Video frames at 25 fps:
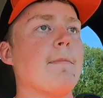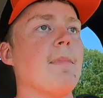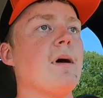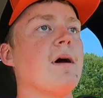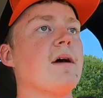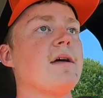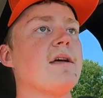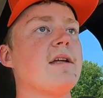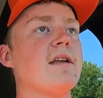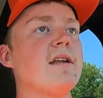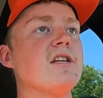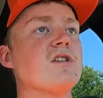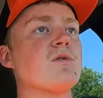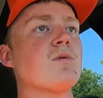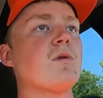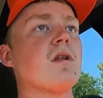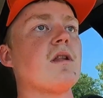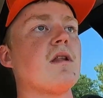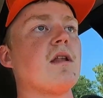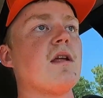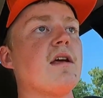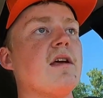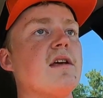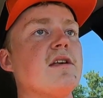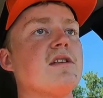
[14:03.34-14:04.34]
but it is
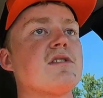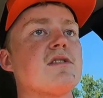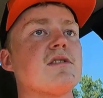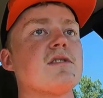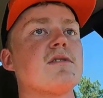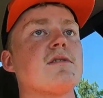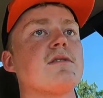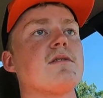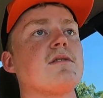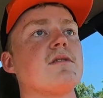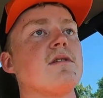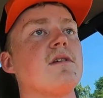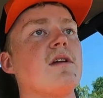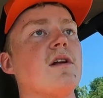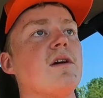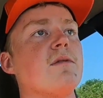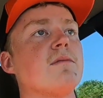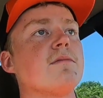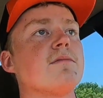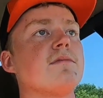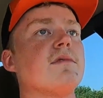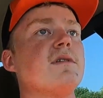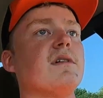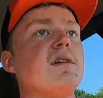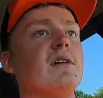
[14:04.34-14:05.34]
what it is. You
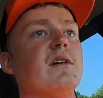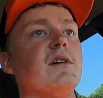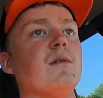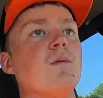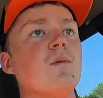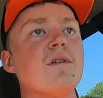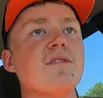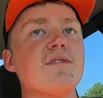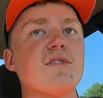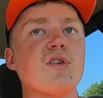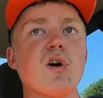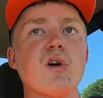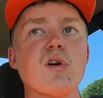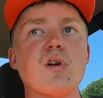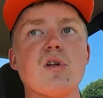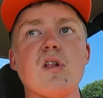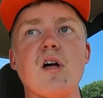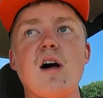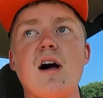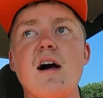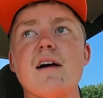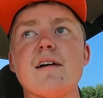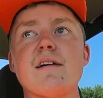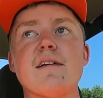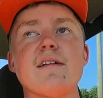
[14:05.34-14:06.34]
know, we've grown a
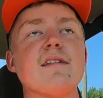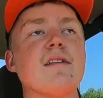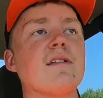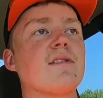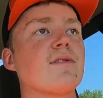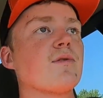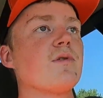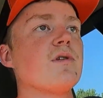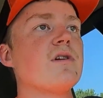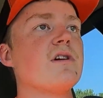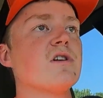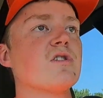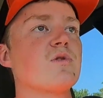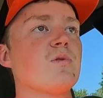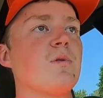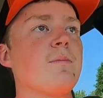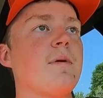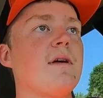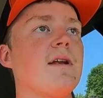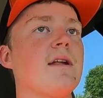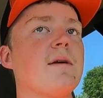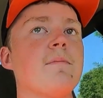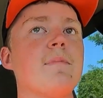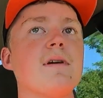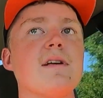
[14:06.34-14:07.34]
lot in the 3 years
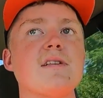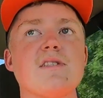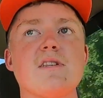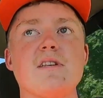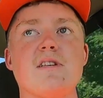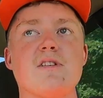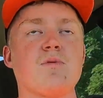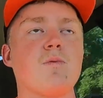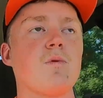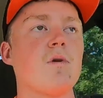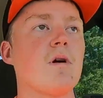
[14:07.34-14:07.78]
we've been in business.